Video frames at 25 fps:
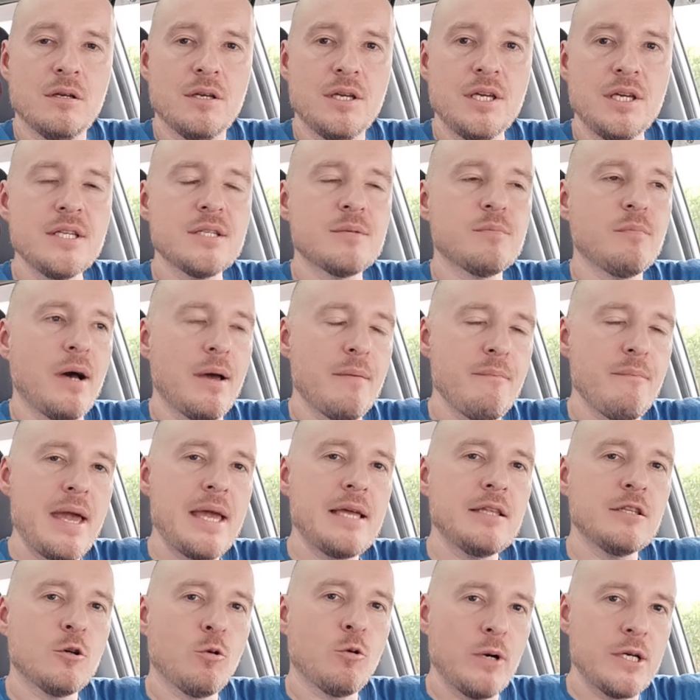Is my
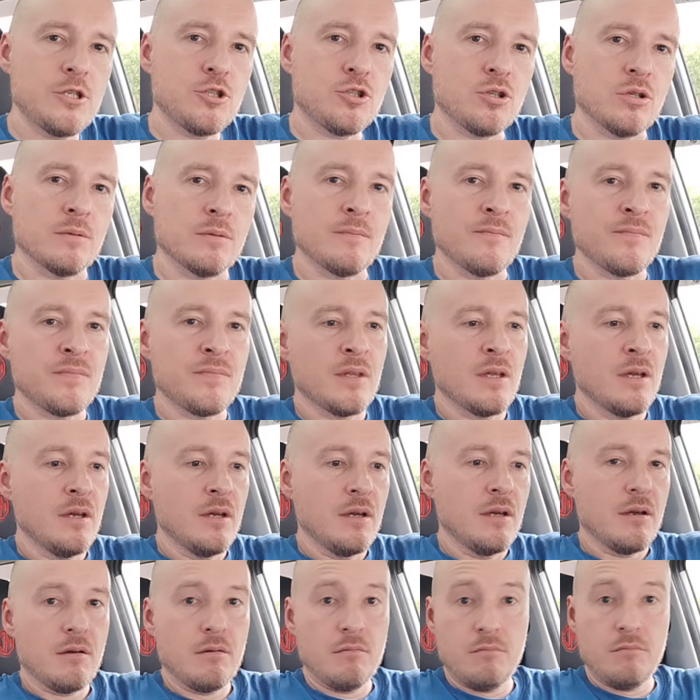main question.
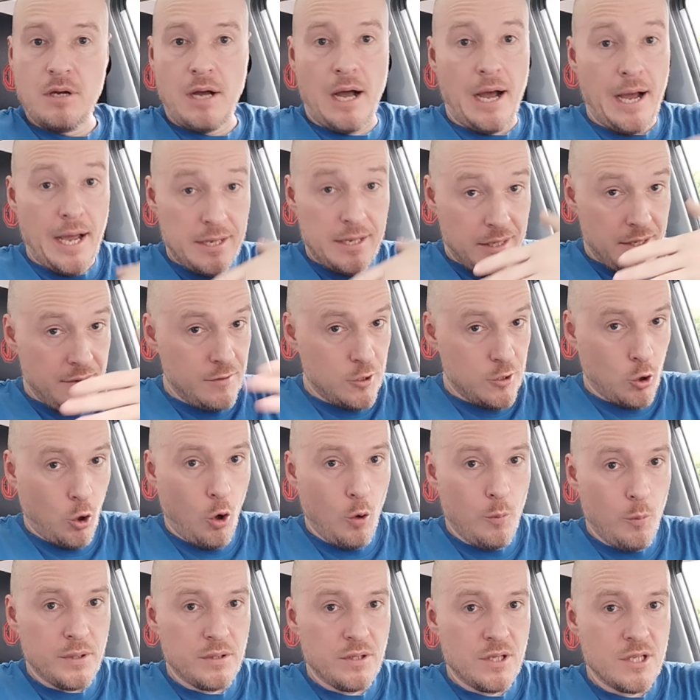I leave it
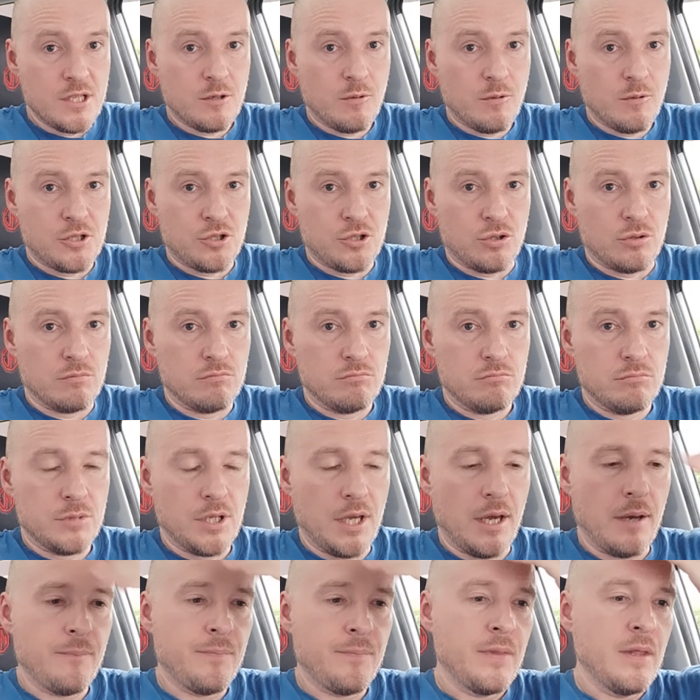open, this question,
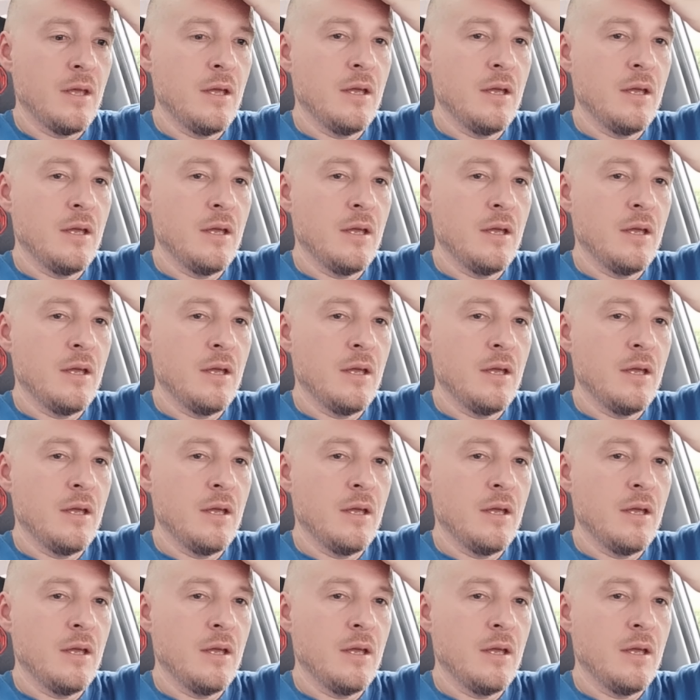yeah?